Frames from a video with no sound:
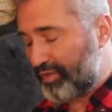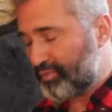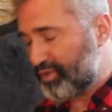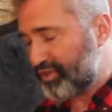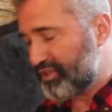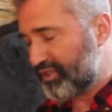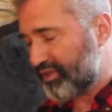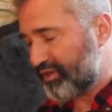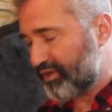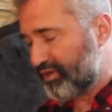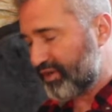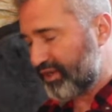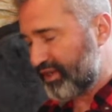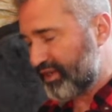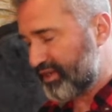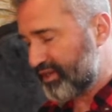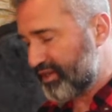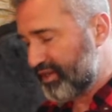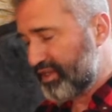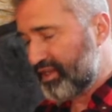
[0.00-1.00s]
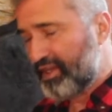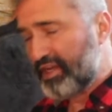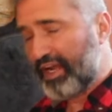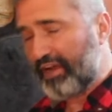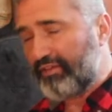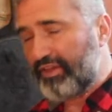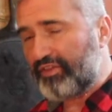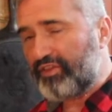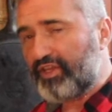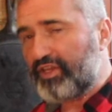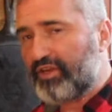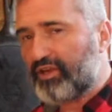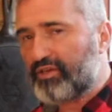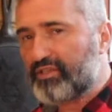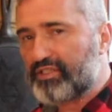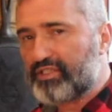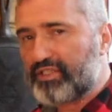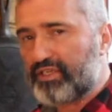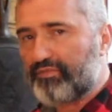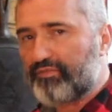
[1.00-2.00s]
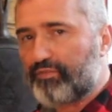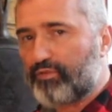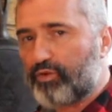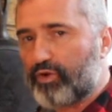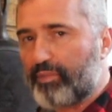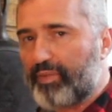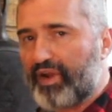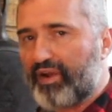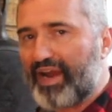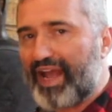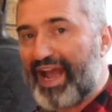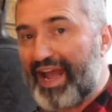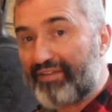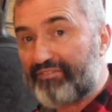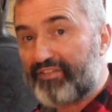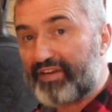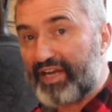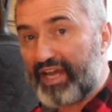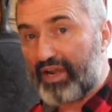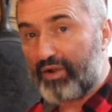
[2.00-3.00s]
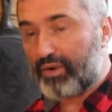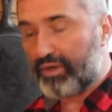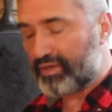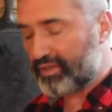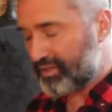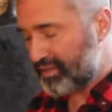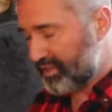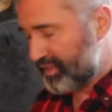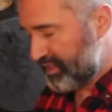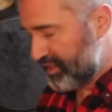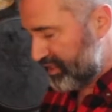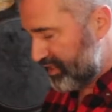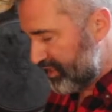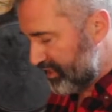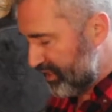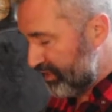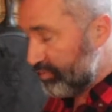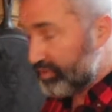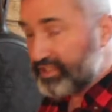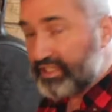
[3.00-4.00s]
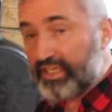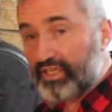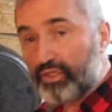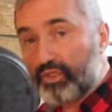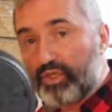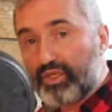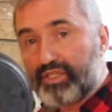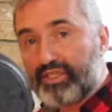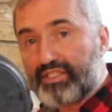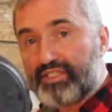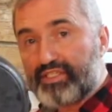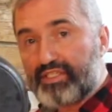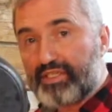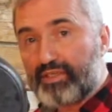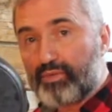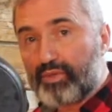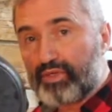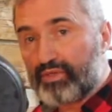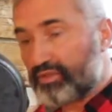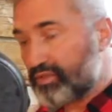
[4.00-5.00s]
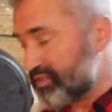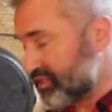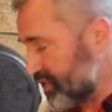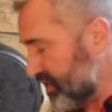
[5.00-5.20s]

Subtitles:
I put the yarn in, I let the yarn sit for about half an hour, and we'll take a look and see what it looks